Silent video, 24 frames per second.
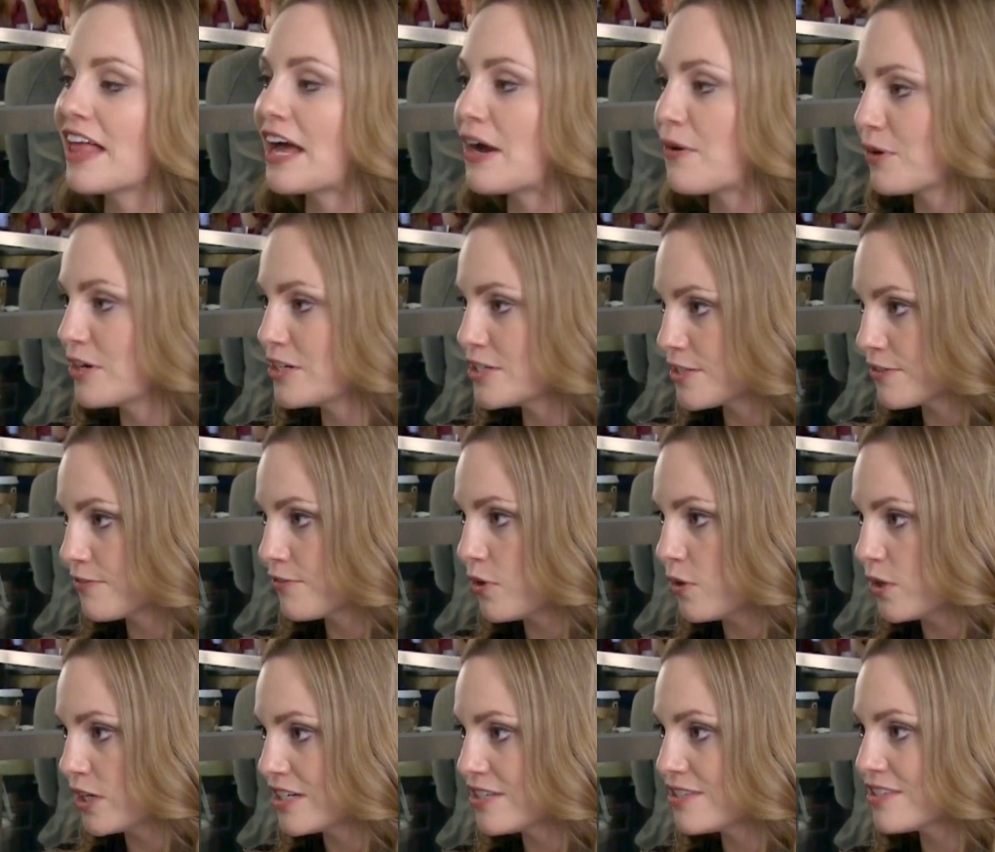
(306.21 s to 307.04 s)
flours, of
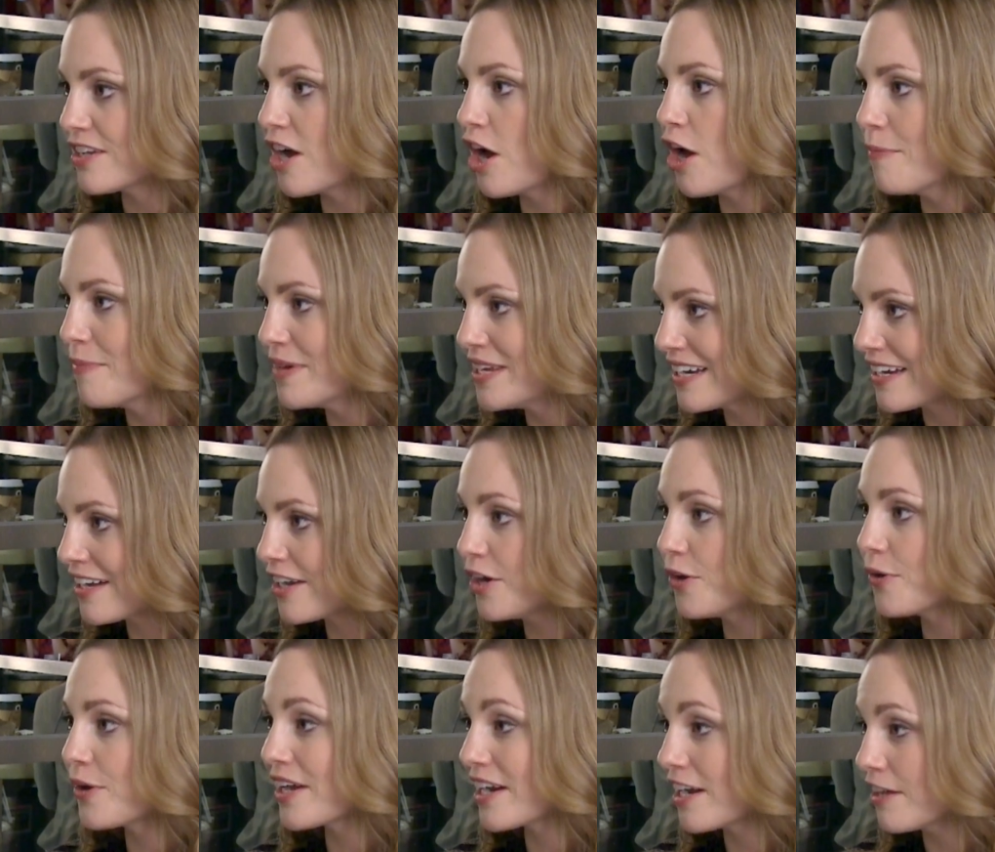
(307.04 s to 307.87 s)
course, almond and
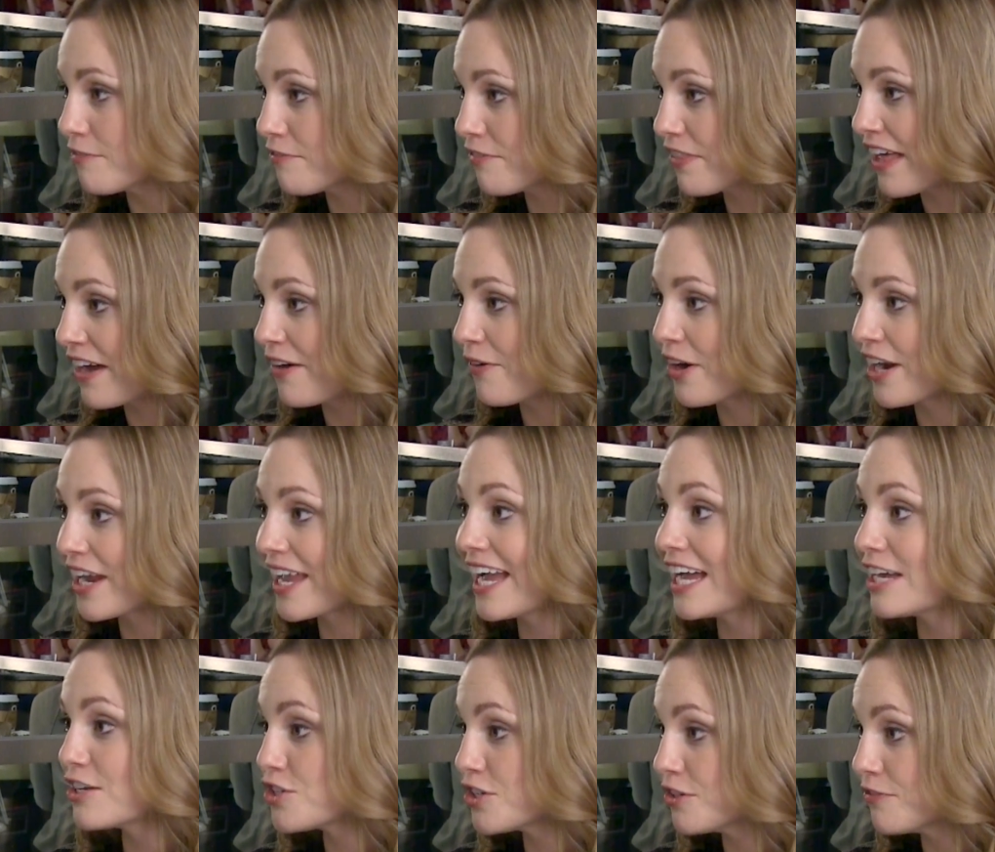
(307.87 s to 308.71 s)
coconut flour,
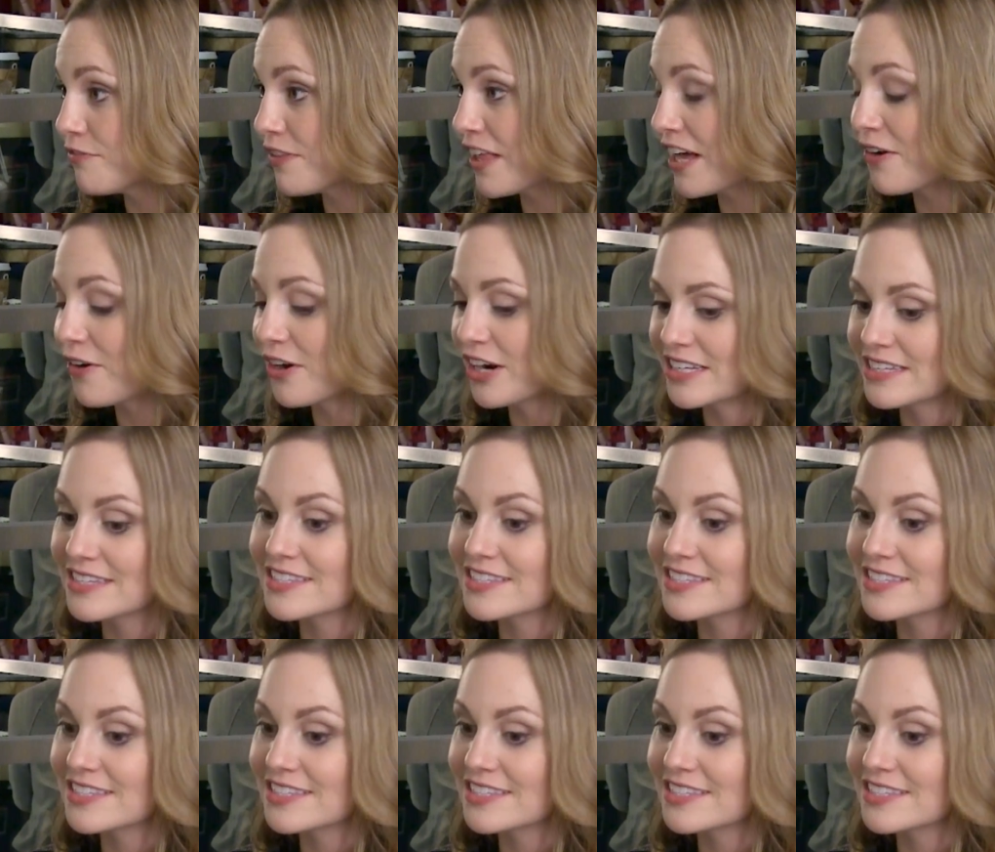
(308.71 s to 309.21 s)
cashew flour